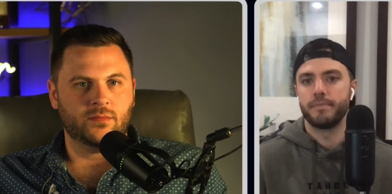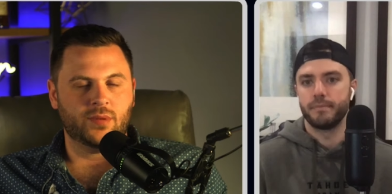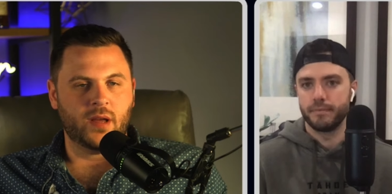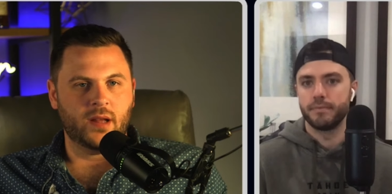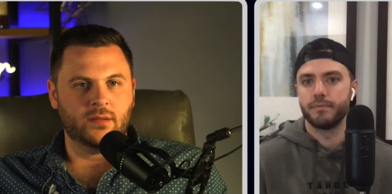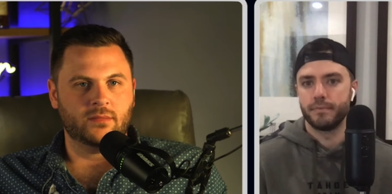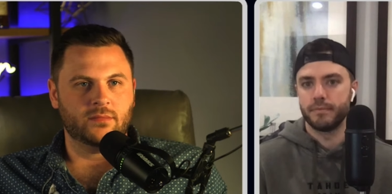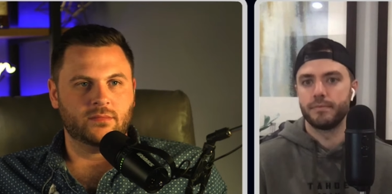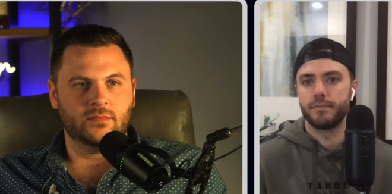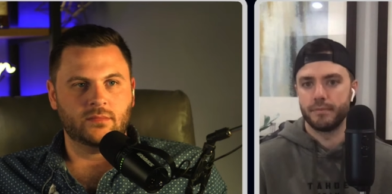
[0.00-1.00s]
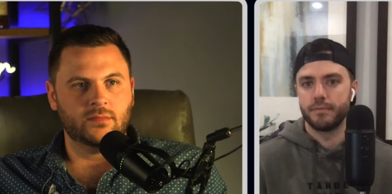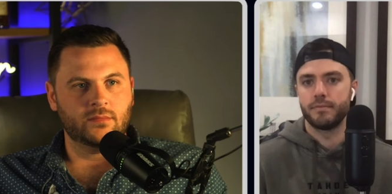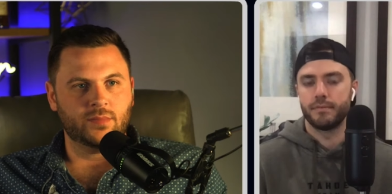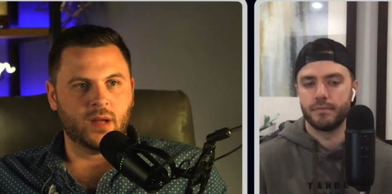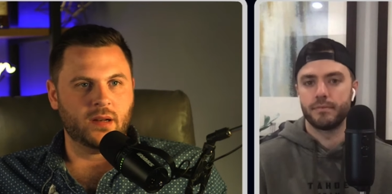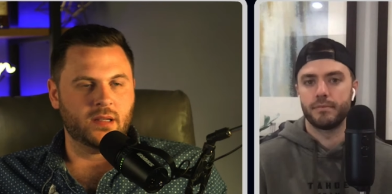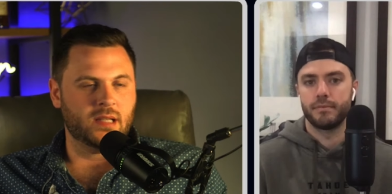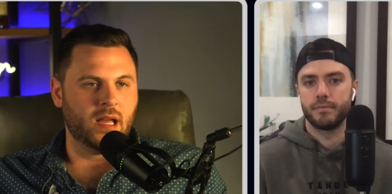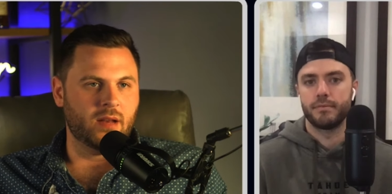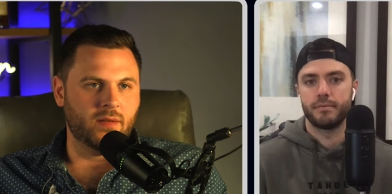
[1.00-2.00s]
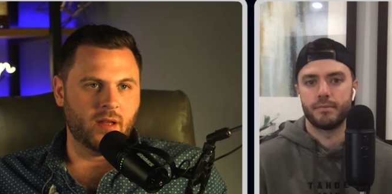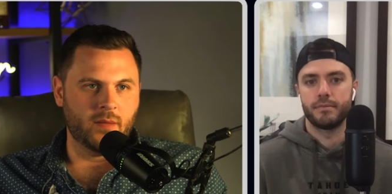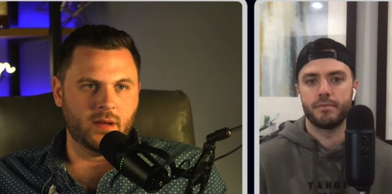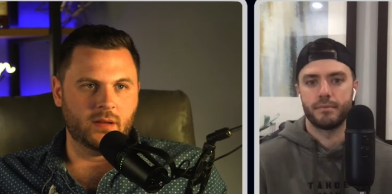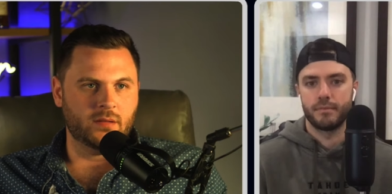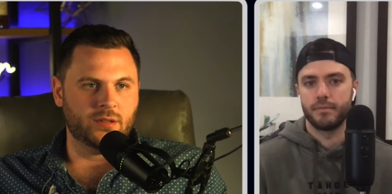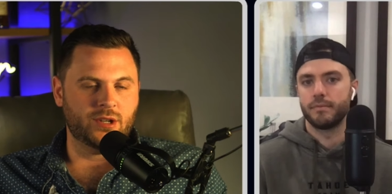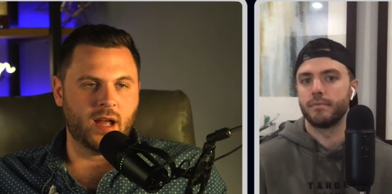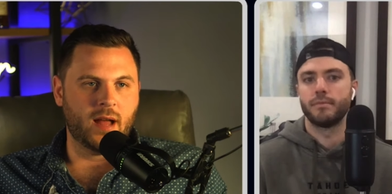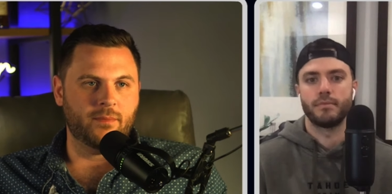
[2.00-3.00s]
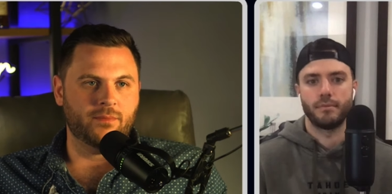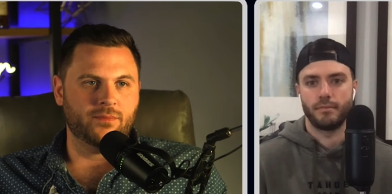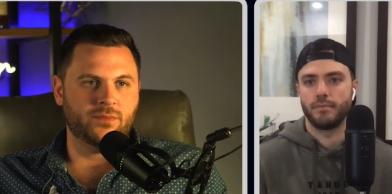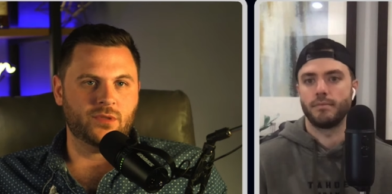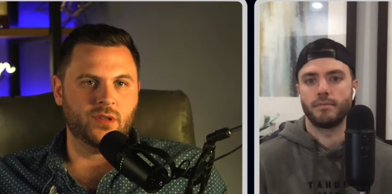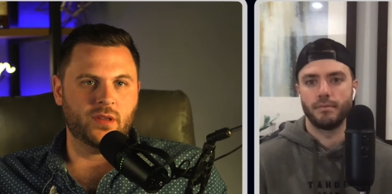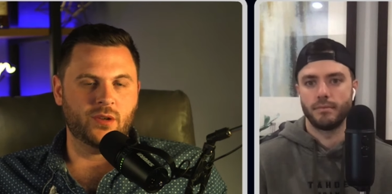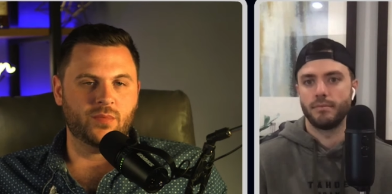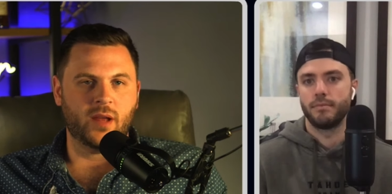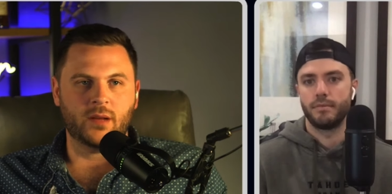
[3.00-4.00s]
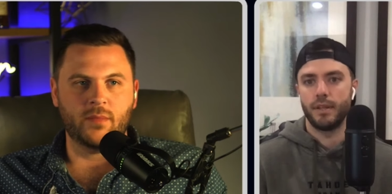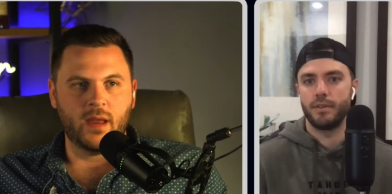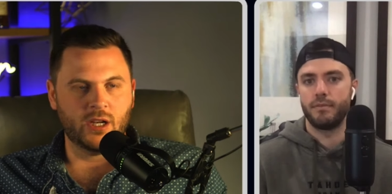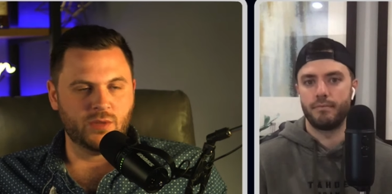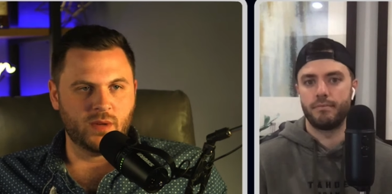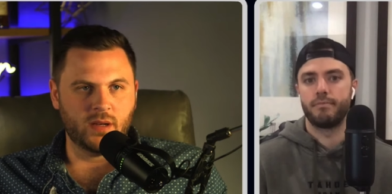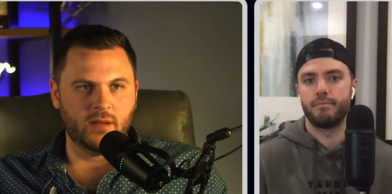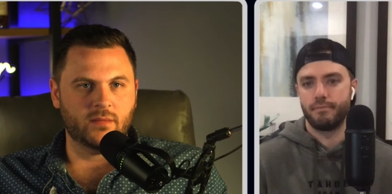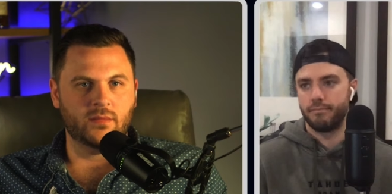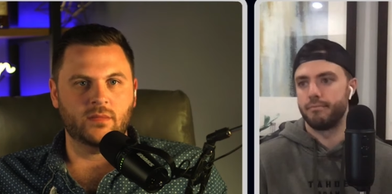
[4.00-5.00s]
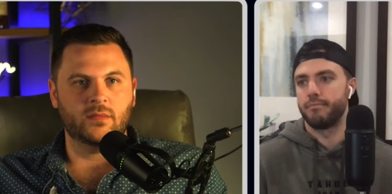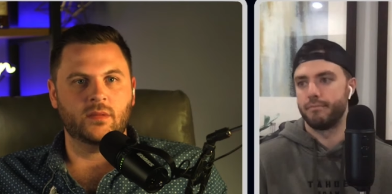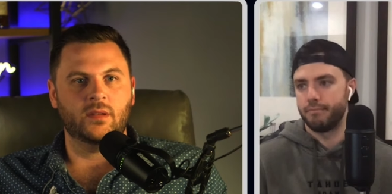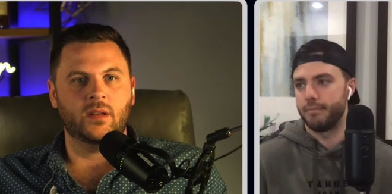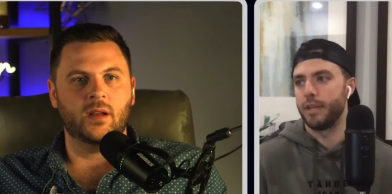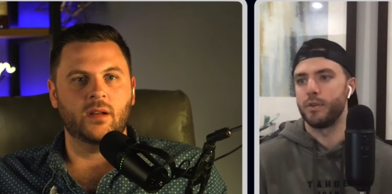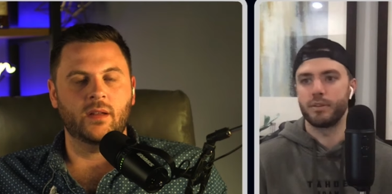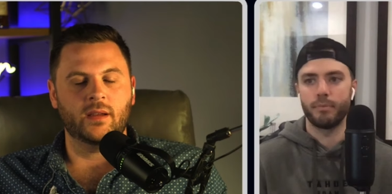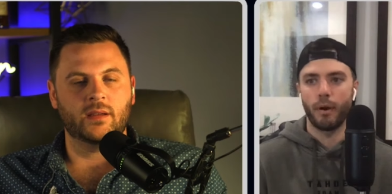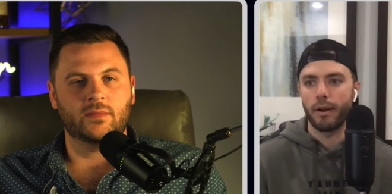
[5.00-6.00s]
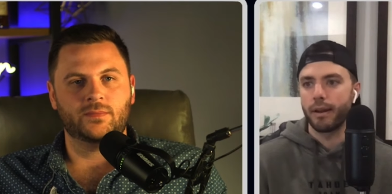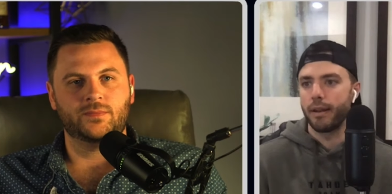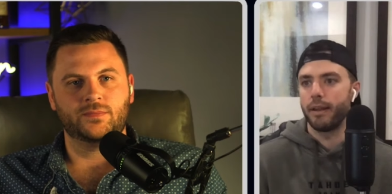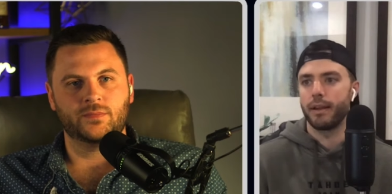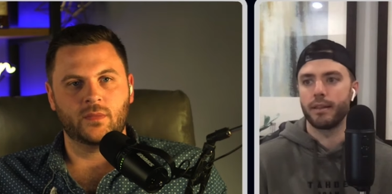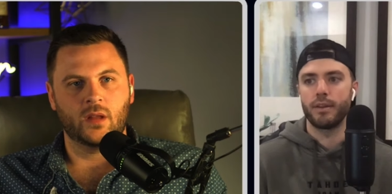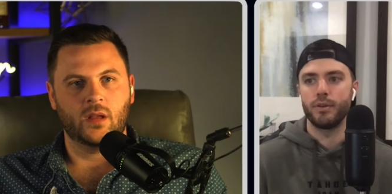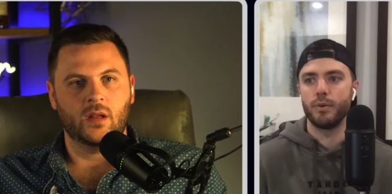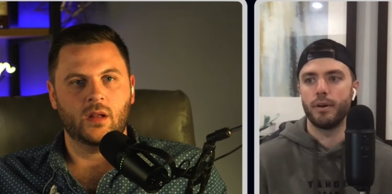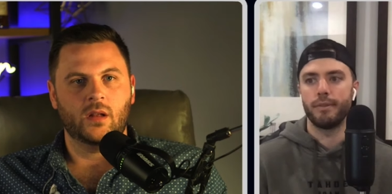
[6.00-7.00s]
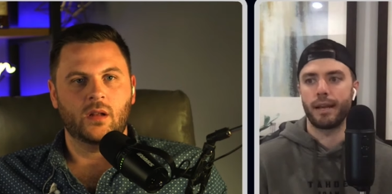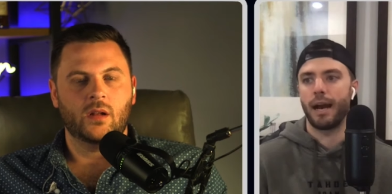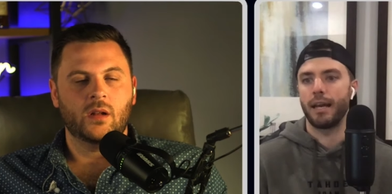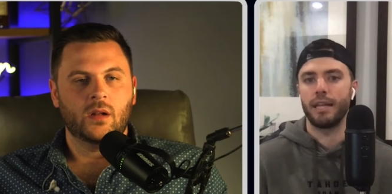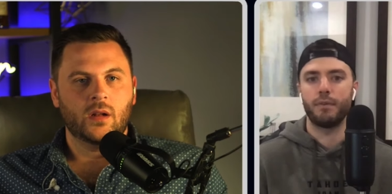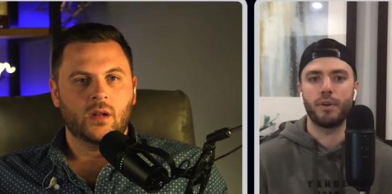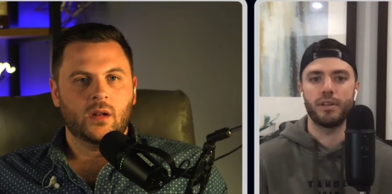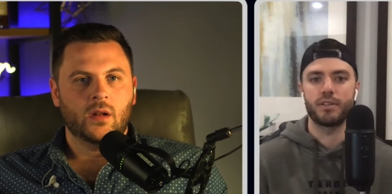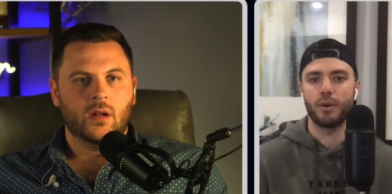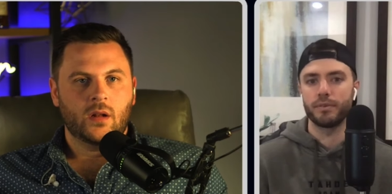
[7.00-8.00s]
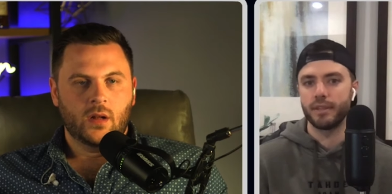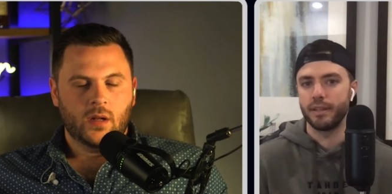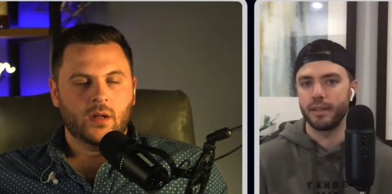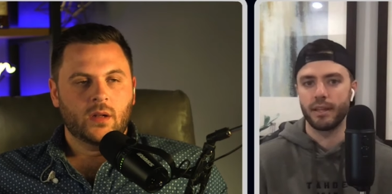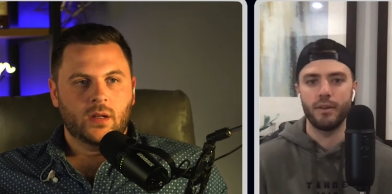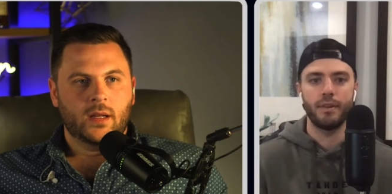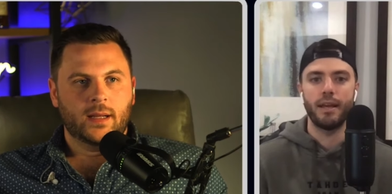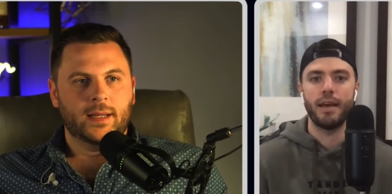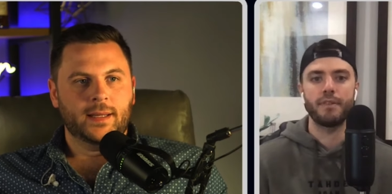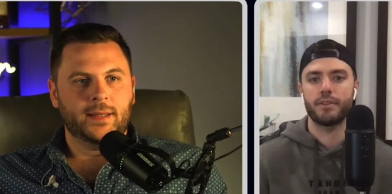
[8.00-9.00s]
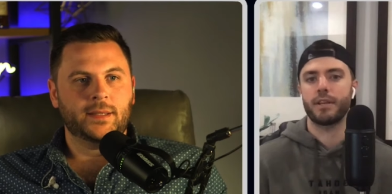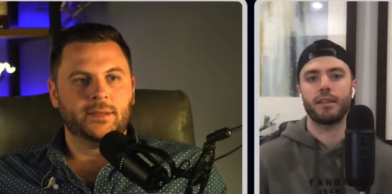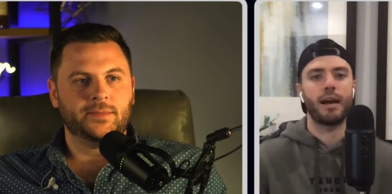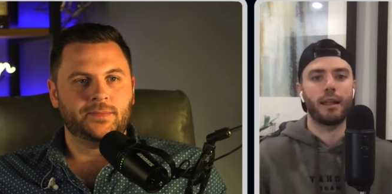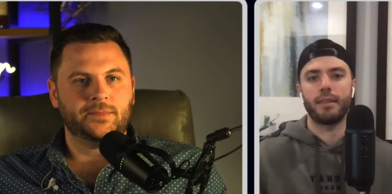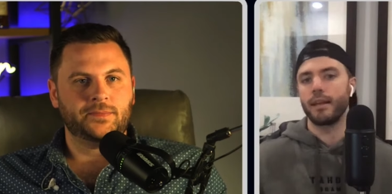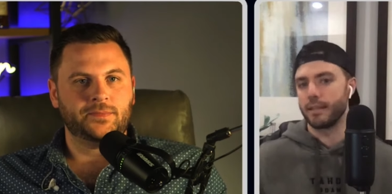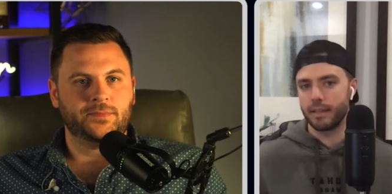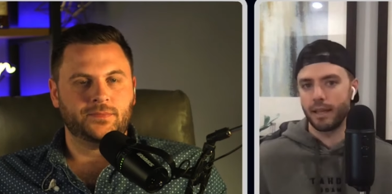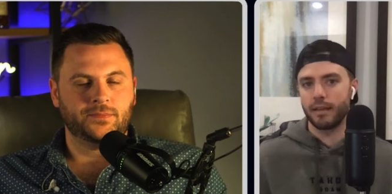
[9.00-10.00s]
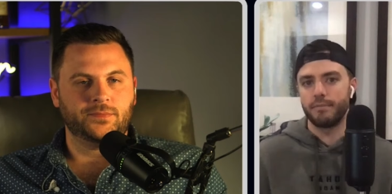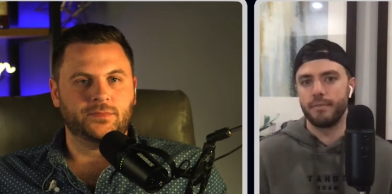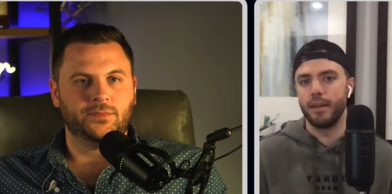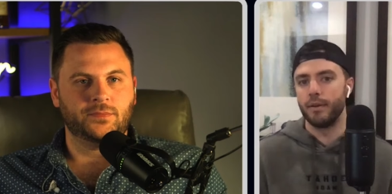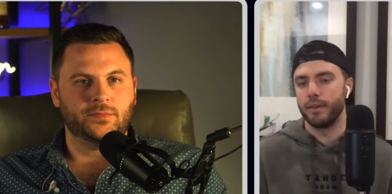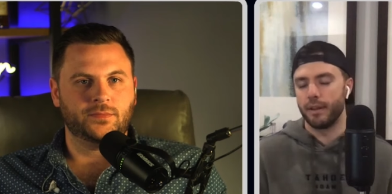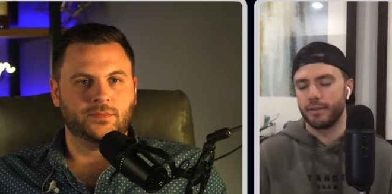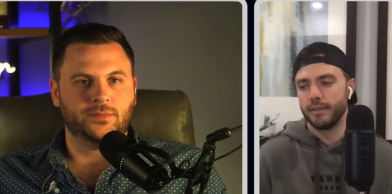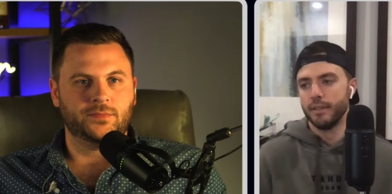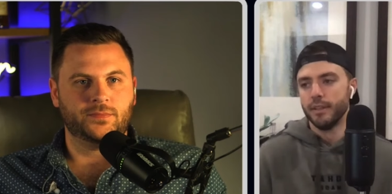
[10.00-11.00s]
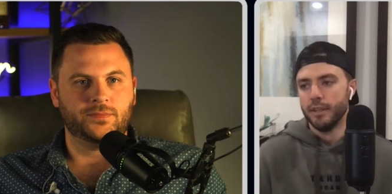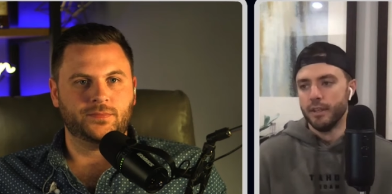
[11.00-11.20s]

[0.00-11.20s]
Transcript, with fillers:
Speaker 1: product product design development shop. So they do product management. They, you know, they like, do some
Speaker 2: marketing. They do a, uh, like high level consulting. They do, they have there's like a lot of things that they they do in there.